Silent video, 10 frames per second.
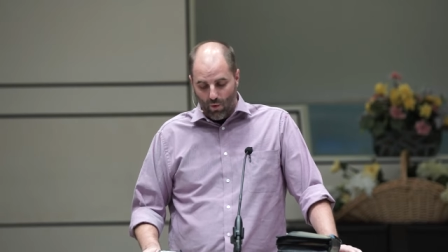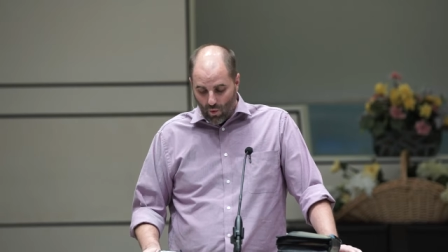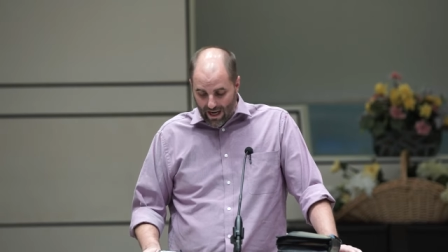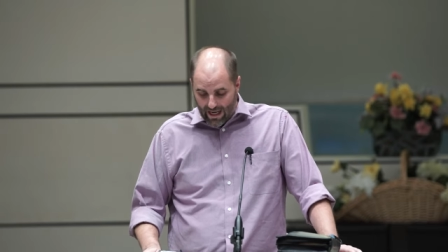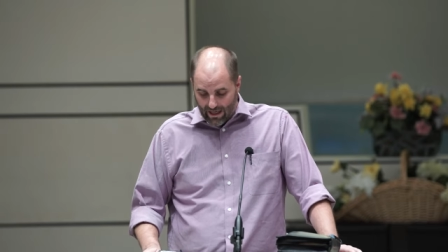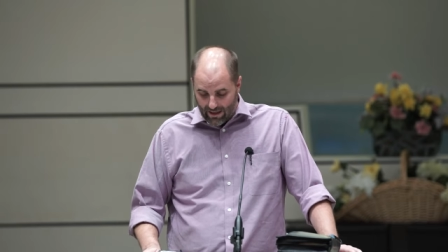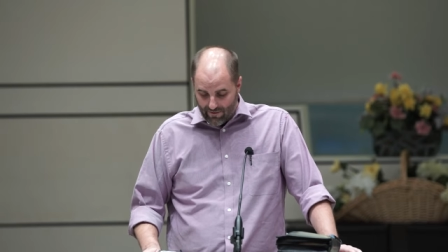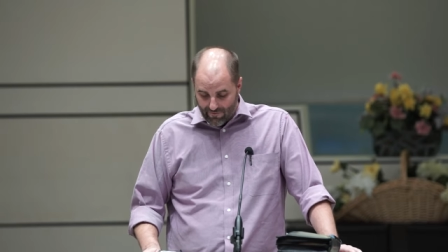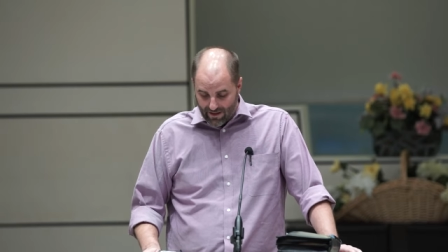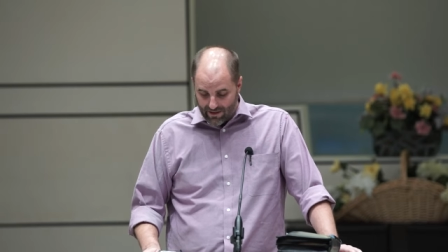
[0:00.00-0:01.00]
weak and
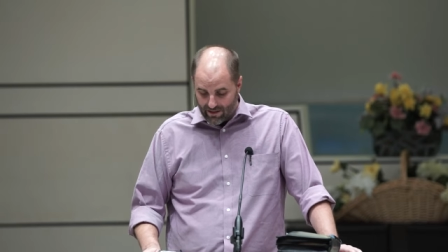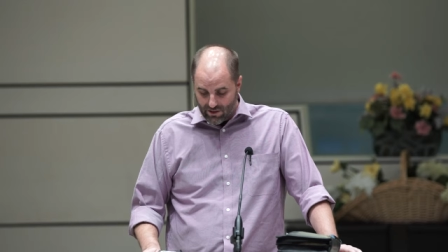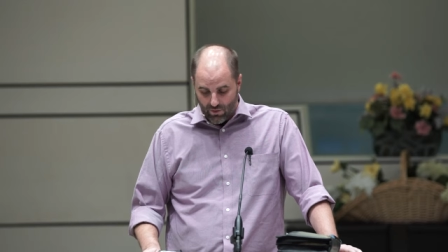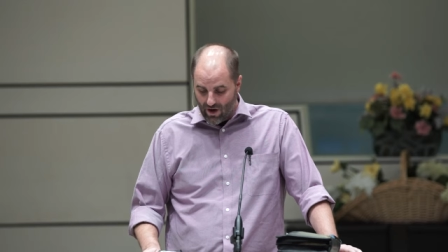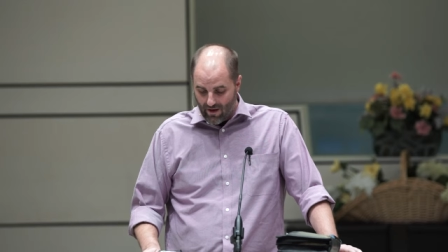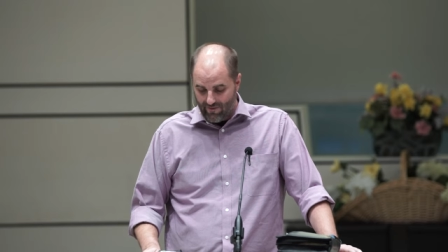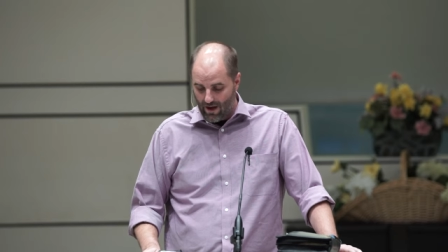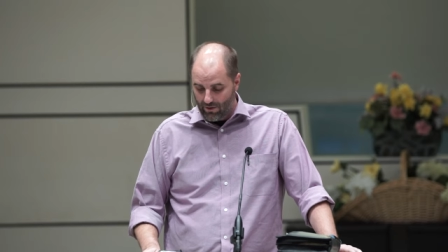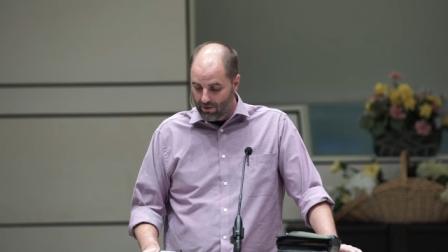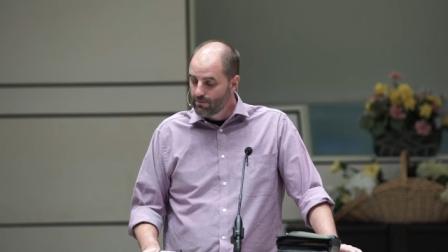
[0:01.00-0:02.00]
defenseless were not
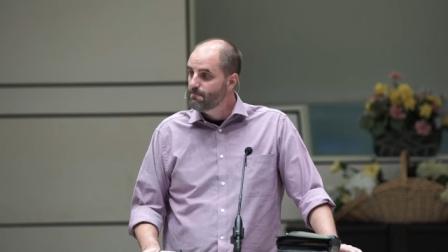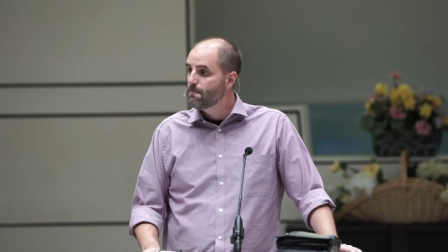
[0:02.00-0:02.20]
valued.